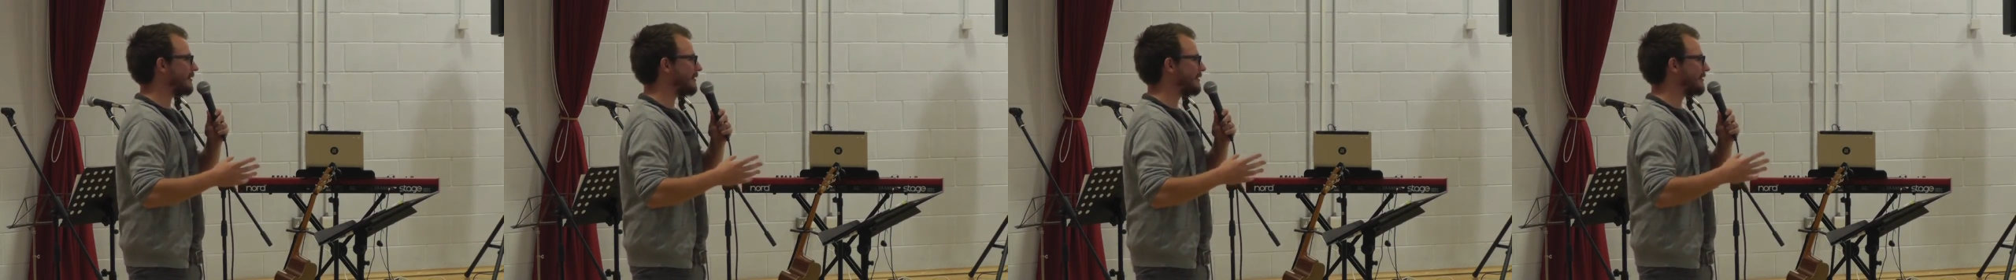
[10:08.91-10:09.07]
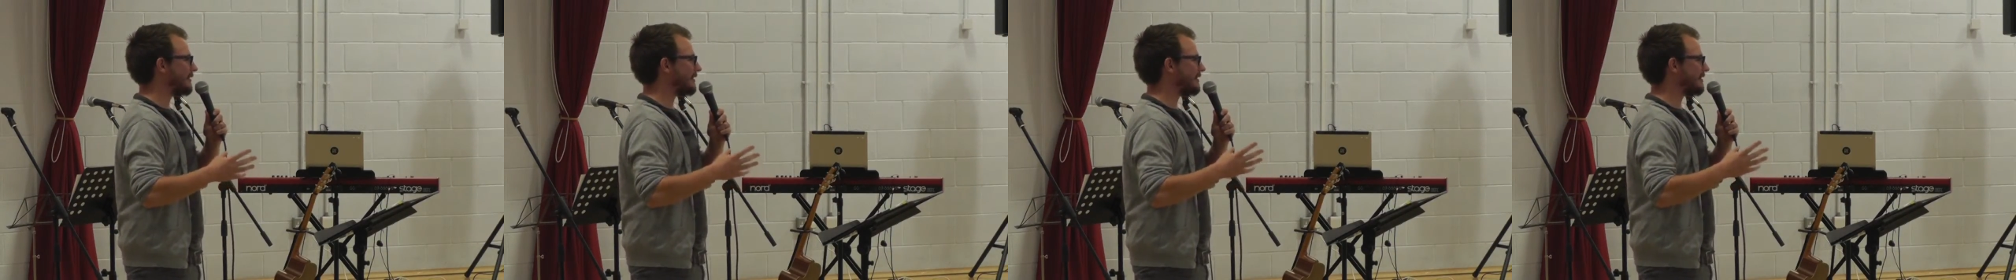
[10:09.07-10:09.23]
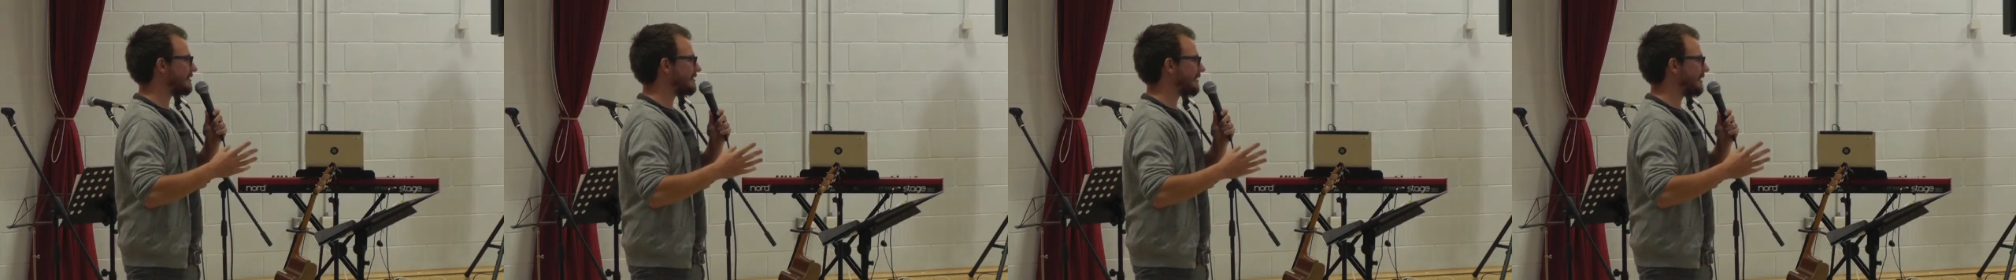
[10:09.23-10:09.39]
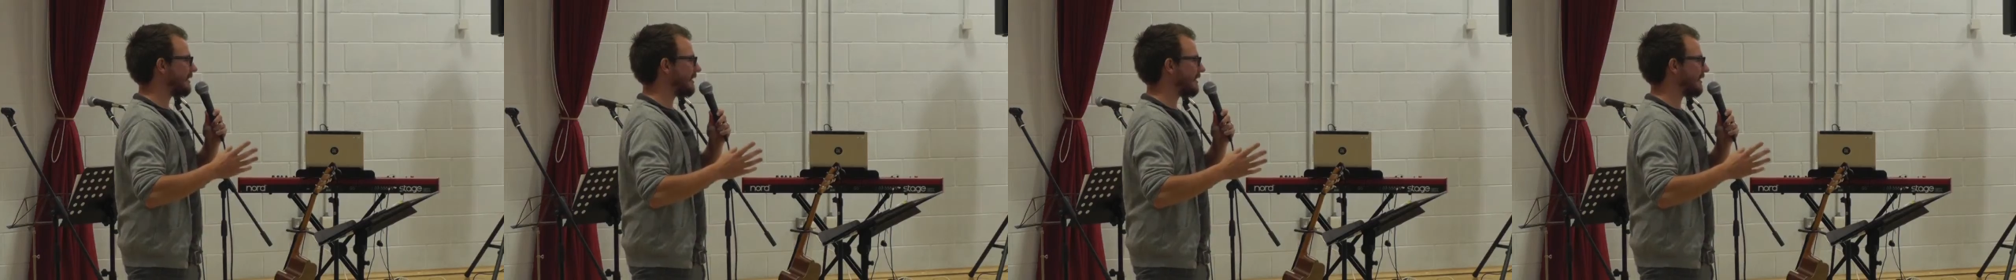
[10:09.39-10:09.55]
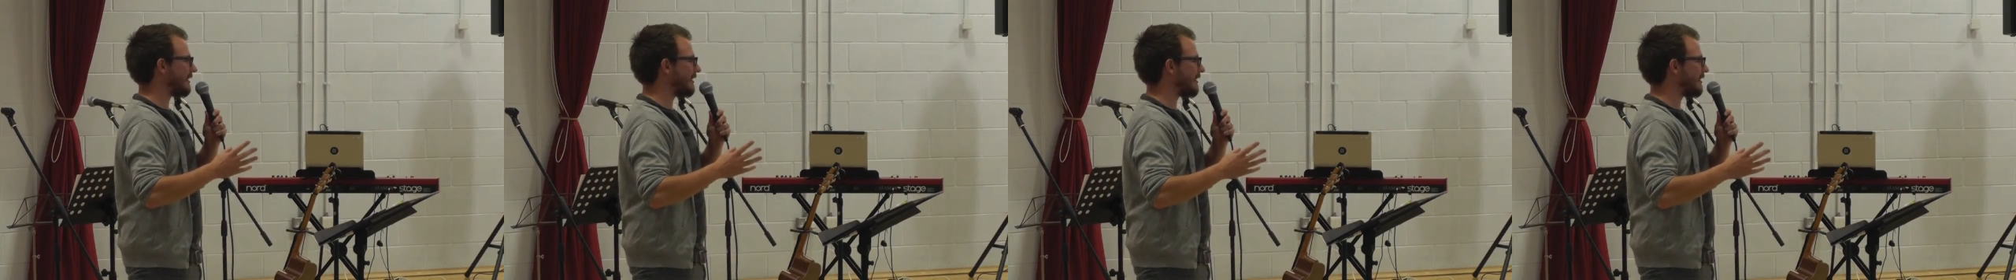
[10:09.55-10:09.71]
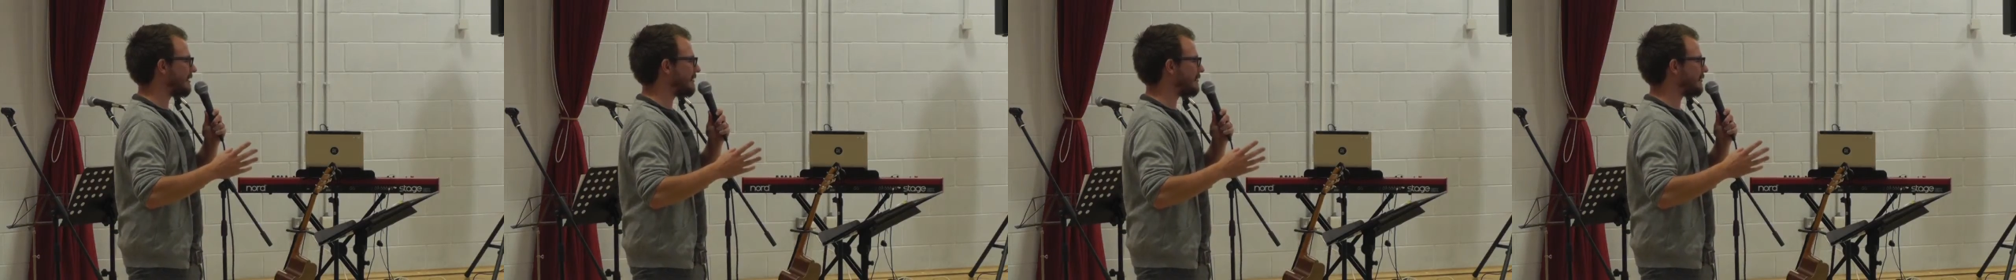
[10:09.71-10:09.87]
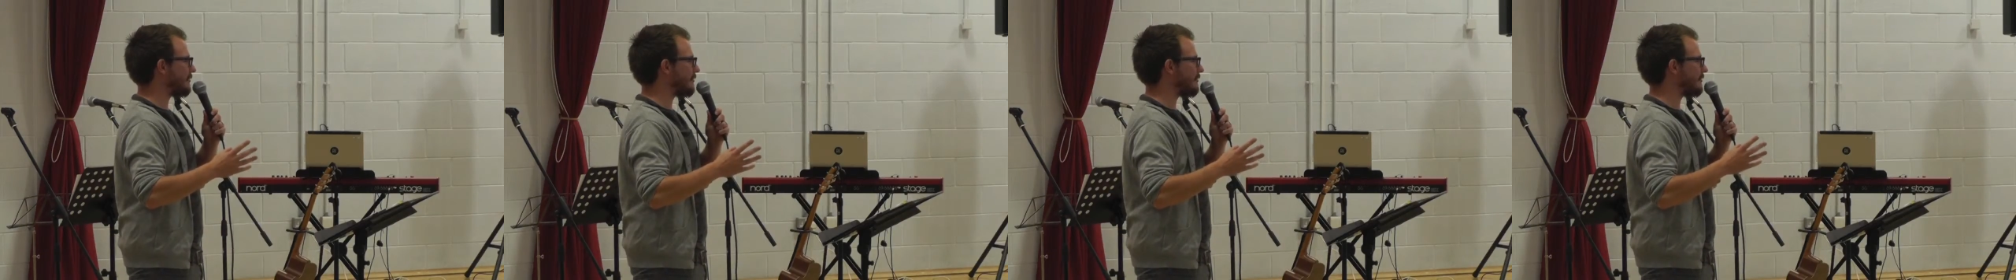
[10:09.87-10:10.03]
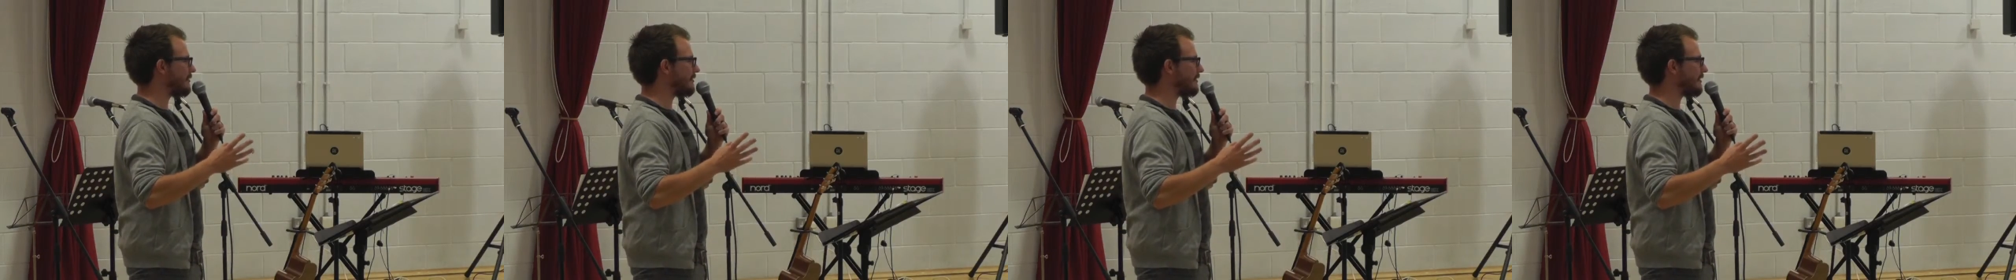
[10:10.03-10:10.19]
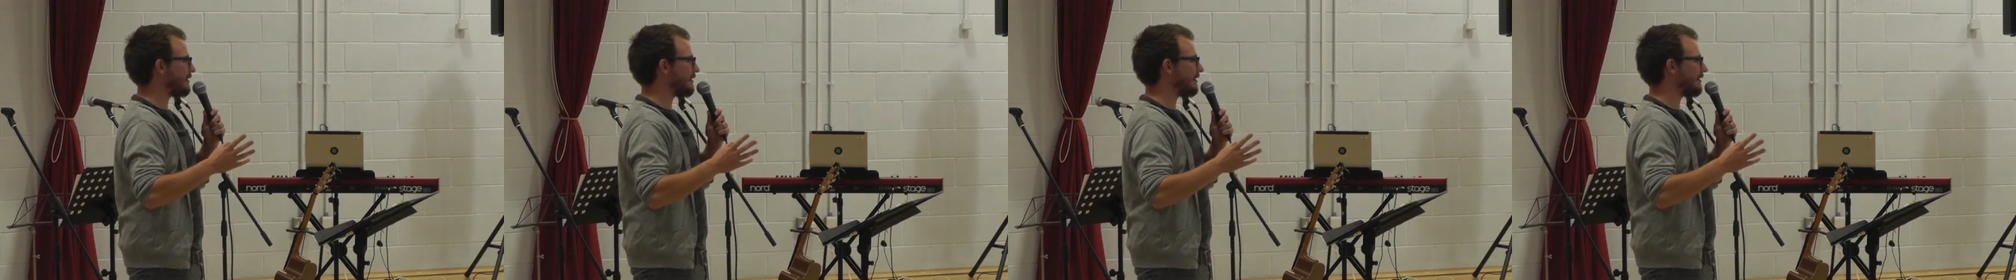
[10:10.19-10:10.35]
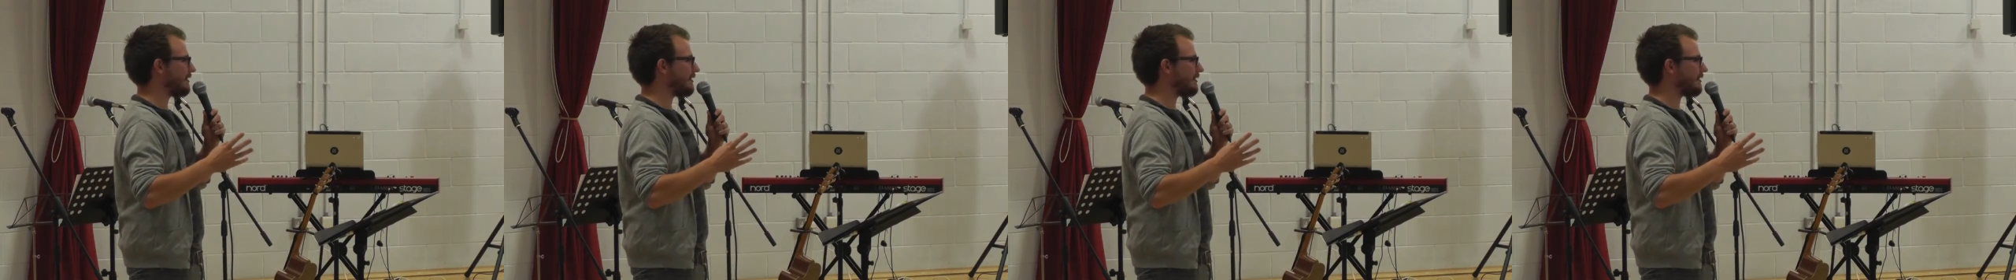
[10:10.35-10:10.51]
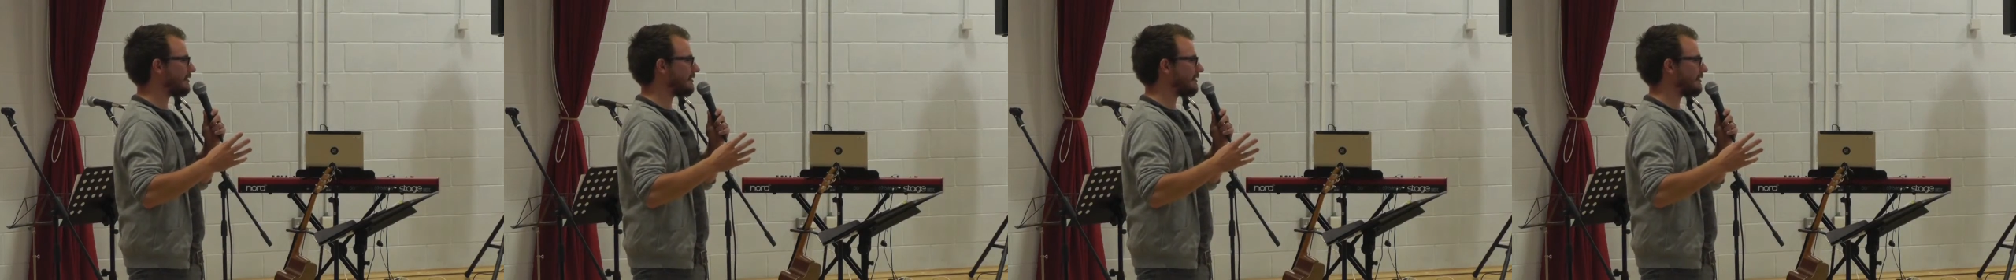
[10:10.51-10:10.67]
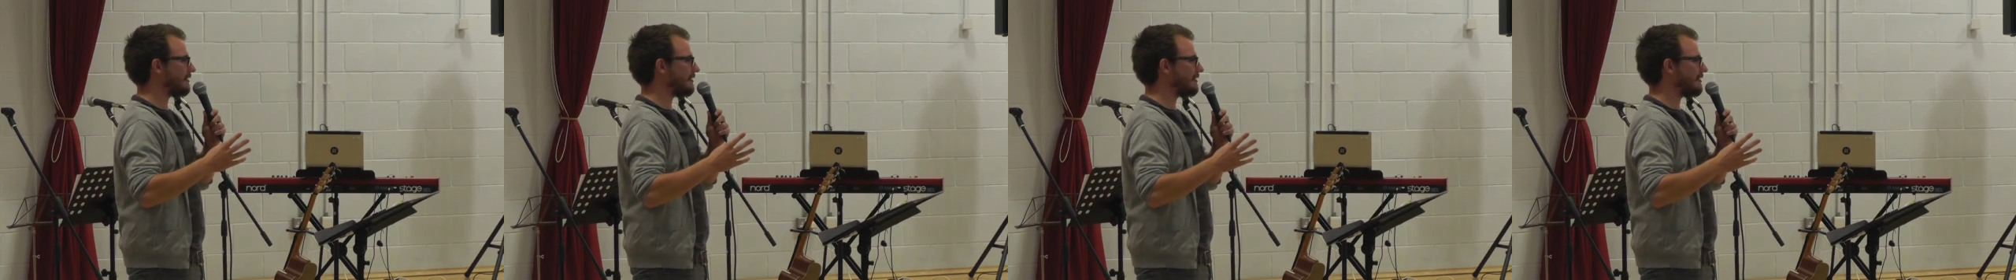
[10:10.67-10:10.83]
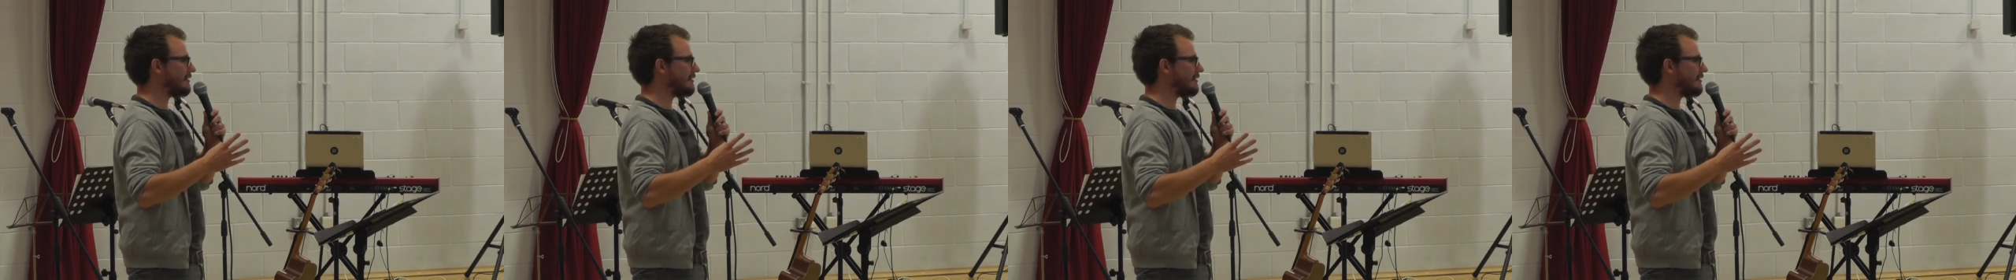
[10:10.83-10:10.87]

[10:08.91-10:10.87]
because I kind of always think,